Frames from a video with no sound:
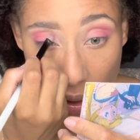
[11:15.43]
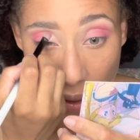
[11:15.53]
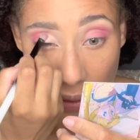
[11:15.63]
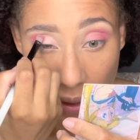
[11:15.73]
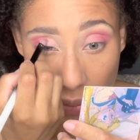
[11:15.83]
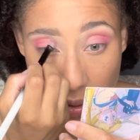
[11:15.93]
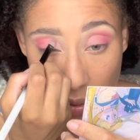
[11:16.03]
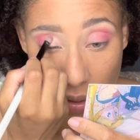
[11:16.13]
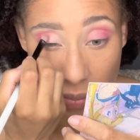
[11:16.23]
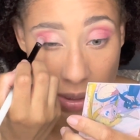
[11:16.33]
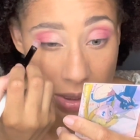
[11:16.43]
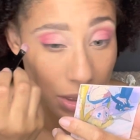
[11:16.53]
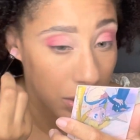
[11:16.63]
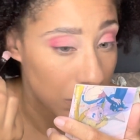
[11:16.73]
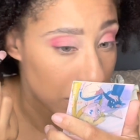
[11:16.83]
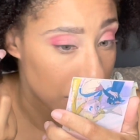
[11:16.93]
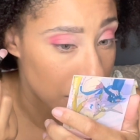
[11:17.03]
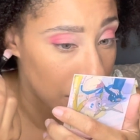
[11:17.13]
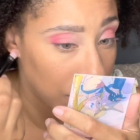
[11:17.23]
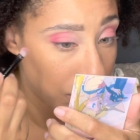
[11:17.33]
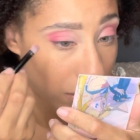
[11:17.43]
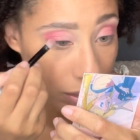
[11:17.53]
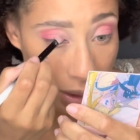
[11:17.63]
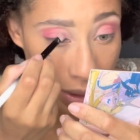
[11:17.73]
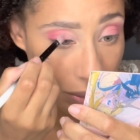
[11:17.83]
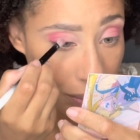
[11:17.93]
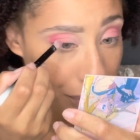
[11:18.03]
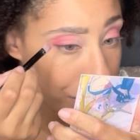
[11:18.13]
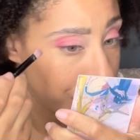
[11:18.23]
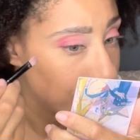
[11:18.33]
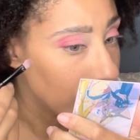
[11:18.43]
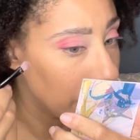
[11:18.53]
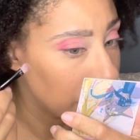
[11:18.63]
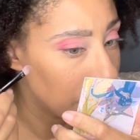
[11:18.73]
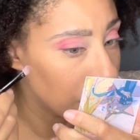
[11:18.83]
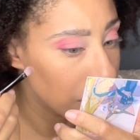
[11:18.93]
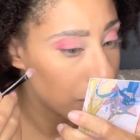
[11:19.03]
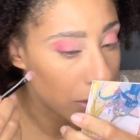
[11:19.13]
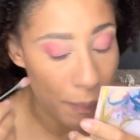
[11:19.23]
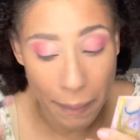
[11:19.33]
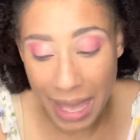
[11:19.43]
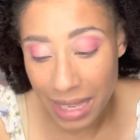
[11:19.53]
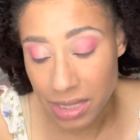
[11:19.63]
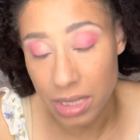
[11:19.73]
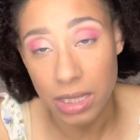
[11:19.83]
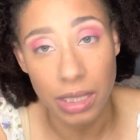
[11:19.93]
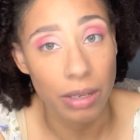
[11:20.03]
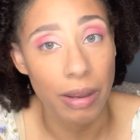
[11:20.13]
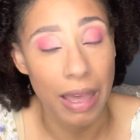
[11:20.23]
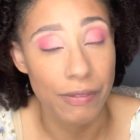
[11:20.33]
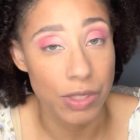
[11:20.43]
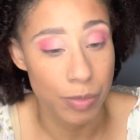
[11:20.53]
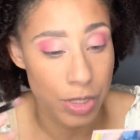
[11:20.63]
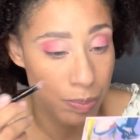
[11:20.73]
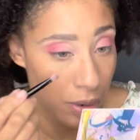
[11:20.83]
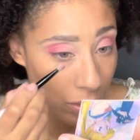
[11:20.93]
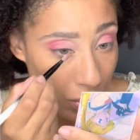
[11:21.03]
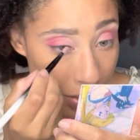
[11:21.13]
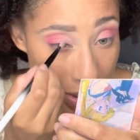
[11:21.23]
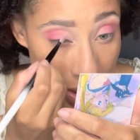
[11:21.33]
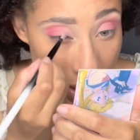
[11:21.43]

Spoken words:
that I wasn't gonna be dealing with a ton of fallout. Like the mattes in here have some sparkles in